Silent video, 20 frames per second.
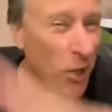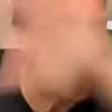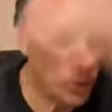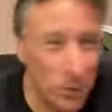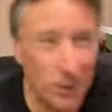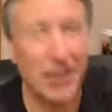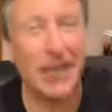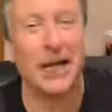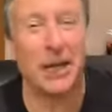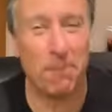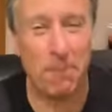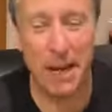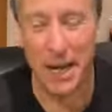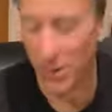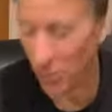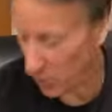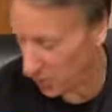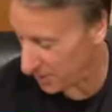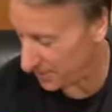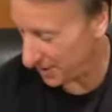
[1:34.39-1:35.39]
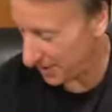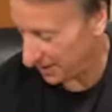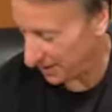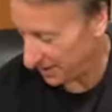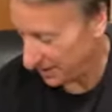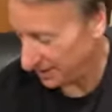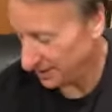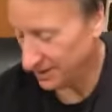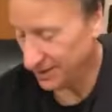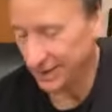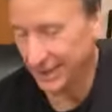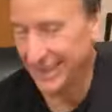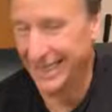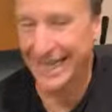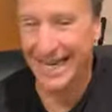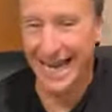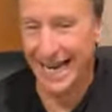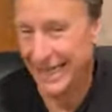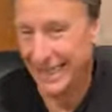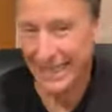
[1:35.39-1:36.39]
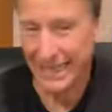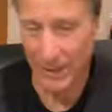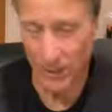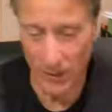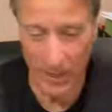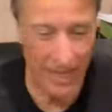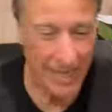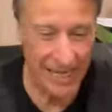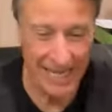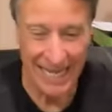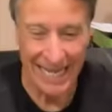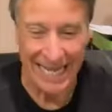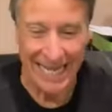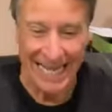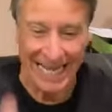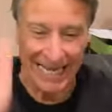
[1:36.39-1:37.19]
the whole thing about women tonight, okay?